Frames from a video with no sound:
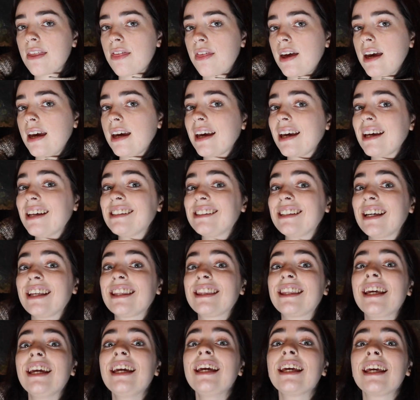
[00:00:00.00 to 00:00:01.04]
thing is that
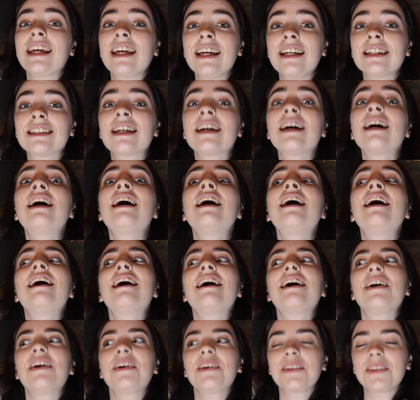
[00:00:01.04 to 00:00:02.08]
they eat
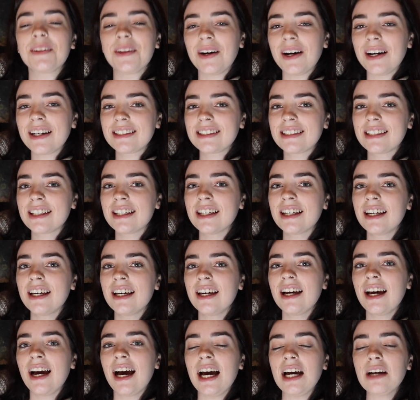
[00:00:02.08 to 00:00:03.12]
a lot.
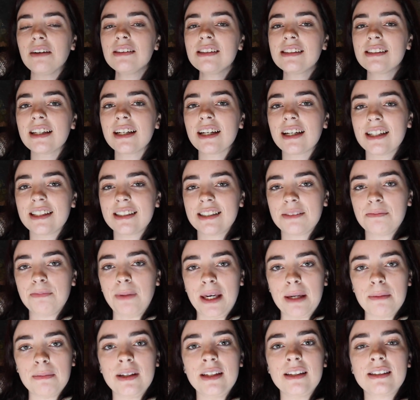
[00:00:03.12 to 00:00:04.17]
I would say as
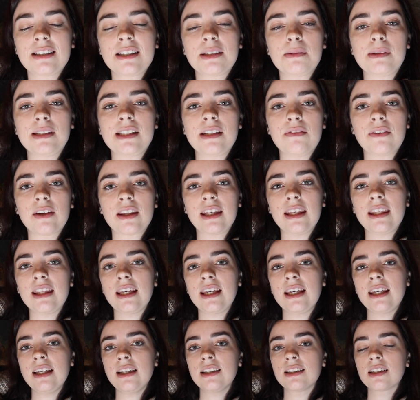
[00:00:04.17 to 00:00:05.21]
babies specifically, they
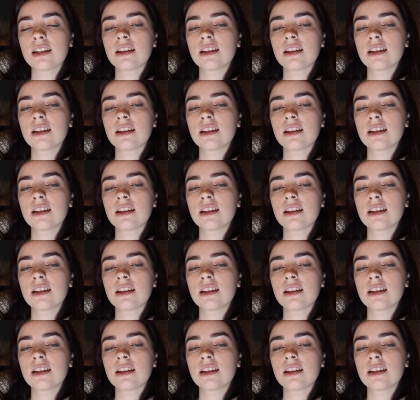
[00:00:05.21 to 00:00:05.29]
eat